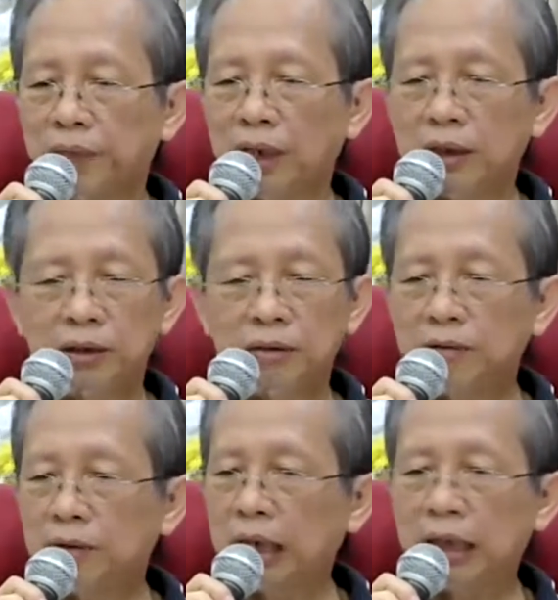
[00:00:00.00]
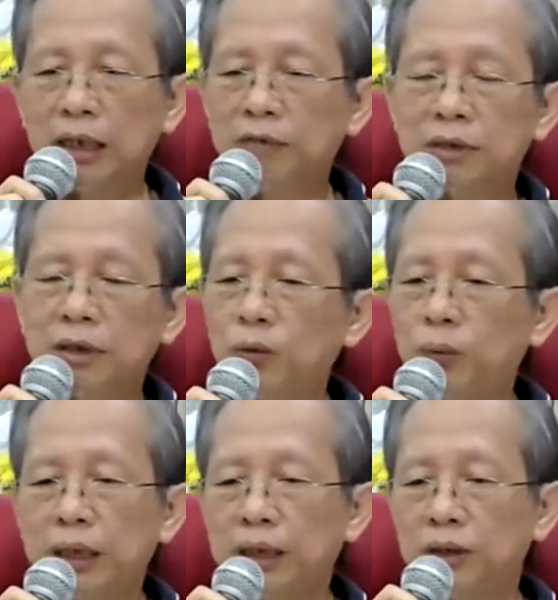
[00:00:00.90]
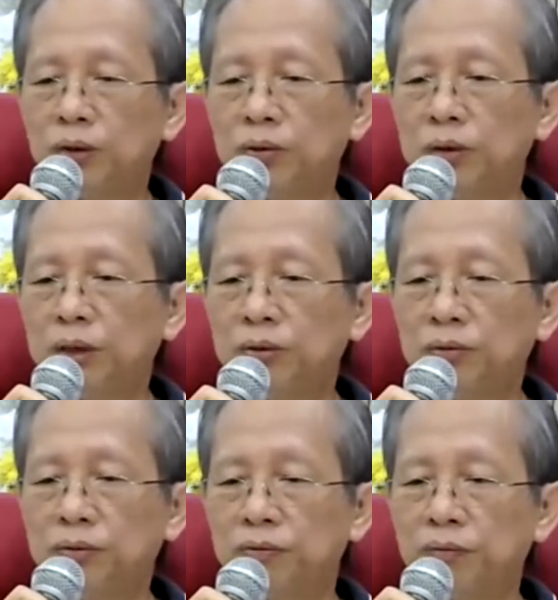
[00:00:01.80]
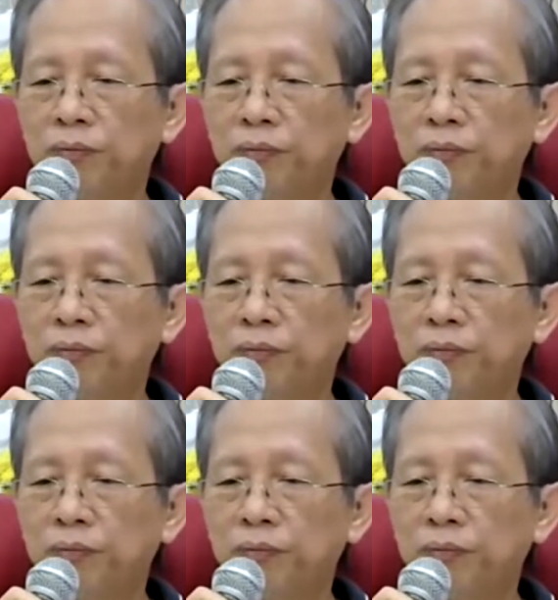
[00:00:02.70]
and you can never awaken to the truth.